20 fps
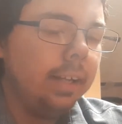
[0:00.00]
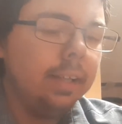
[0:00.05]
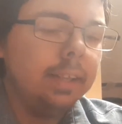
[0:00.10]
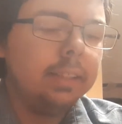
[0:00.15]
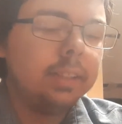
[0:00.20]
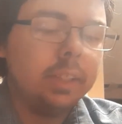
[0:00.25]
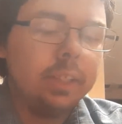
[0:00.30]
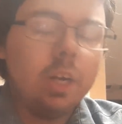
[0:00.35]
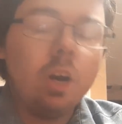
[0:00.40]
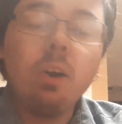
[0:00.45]

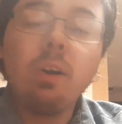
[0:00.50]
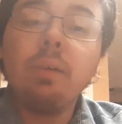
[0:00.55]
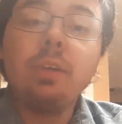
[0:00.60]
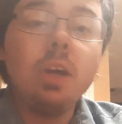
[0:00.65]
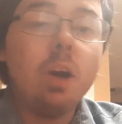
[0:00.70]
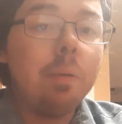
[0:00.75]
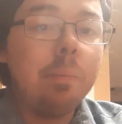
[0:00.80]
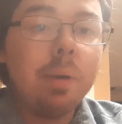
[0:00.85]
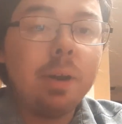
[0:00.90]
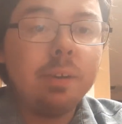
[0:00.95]
So
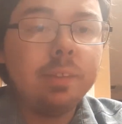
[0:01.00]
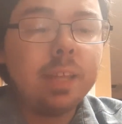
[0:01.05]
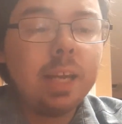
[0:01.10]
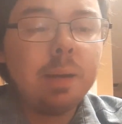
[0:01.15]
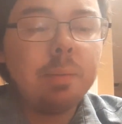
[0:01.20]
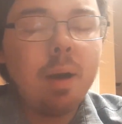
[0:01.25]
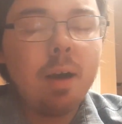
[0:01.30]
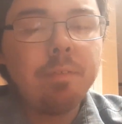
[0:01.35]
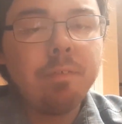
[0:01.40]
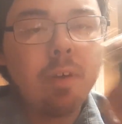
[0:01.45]
y'all better
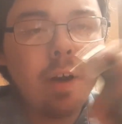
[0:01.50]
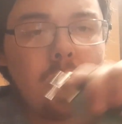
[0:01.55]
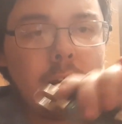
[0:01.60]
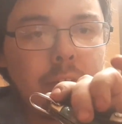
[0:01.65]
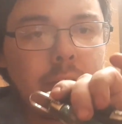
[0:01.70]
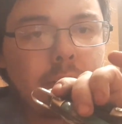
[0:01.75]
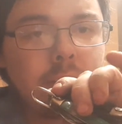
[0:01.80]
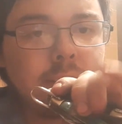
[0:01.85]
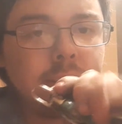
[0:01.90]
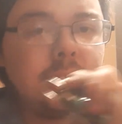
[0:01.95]
thank my
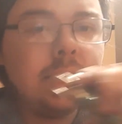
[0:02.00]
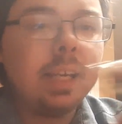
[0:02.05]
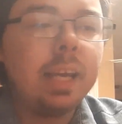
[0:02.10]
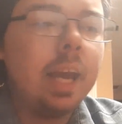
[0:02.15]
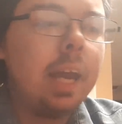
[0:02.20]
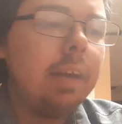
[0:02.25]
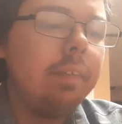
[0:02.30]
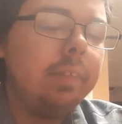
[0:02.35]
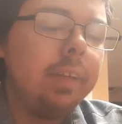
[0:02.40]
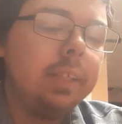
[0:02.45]
father, because he
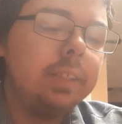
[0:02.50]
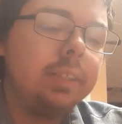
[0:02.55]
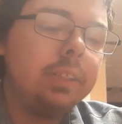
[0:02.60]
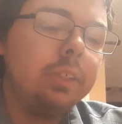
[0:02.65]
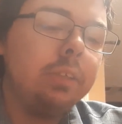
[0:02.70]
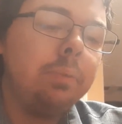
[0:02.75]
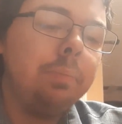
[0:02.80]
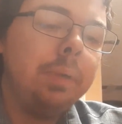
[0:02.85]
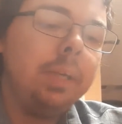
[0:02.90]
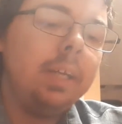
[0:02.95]
gave this to me